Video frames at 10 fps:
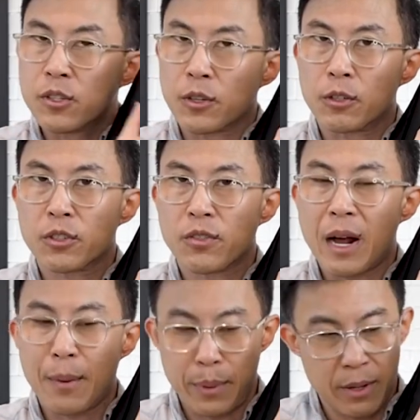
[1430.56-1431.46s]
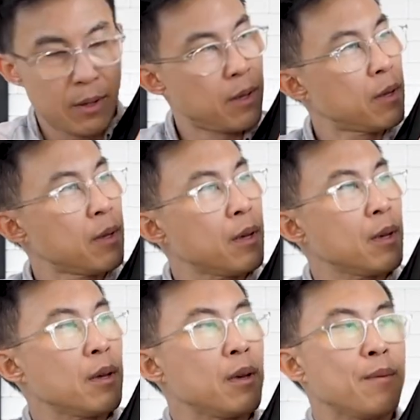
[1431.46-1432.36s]
sternal strap,
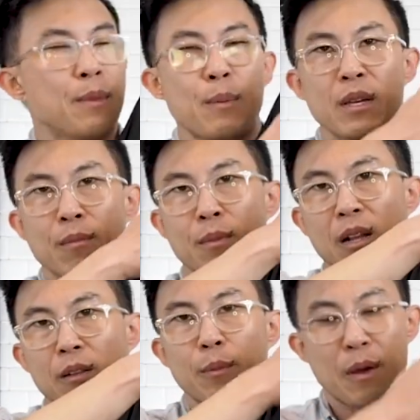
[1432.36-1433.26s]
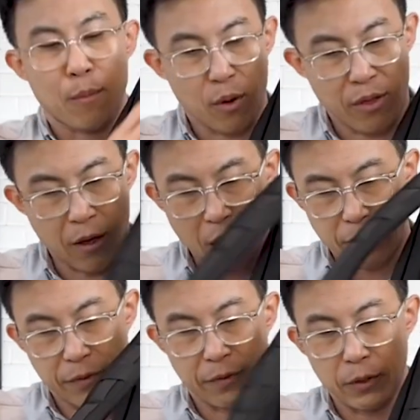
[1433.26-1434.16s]
maybe a little bit more
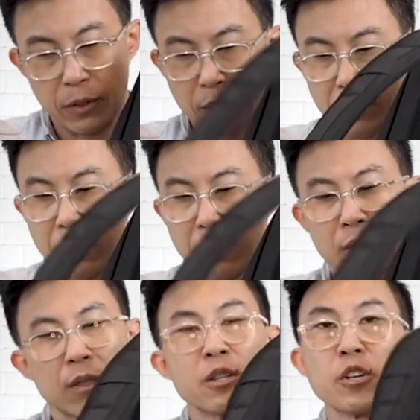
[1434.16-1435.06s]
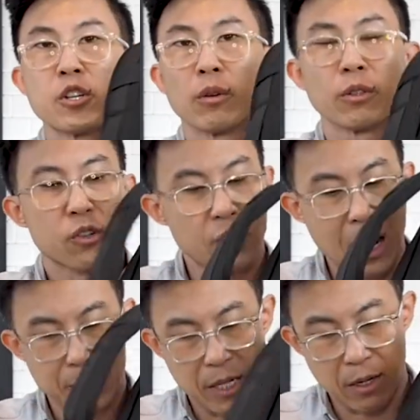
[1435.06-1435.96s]
thoughtful shoulder
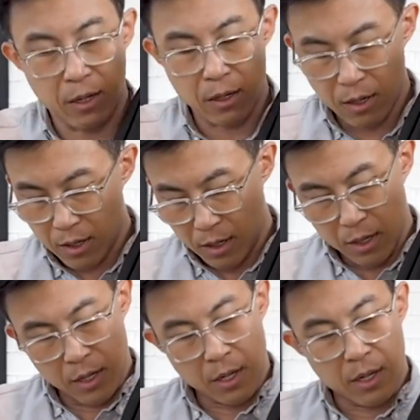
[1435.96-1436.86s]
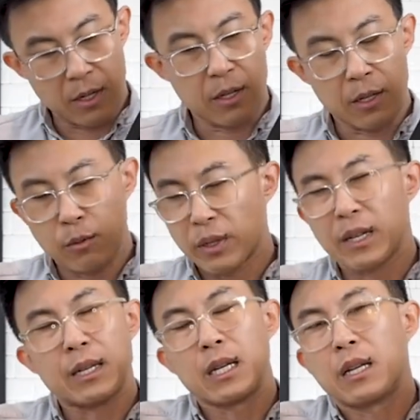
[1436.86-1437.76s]
straps here. You, you
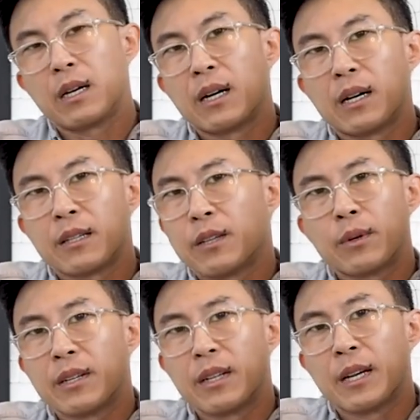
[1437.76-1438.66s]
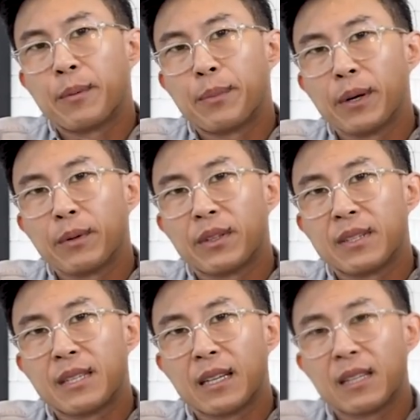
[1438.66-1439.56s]
wouldn't need a you wouldn't need a hip belt with
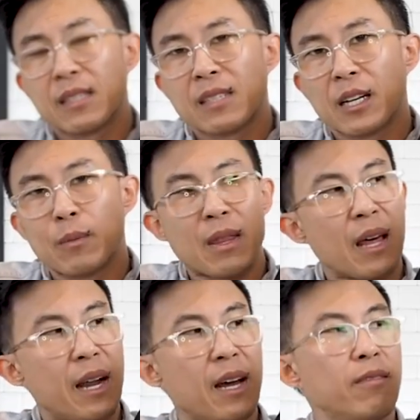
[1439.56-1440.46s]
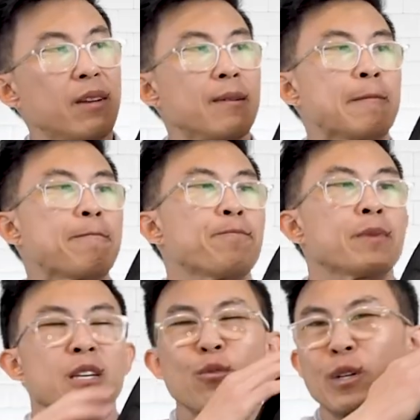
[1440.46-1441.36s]
this thing because it's not gonna be that heavy. You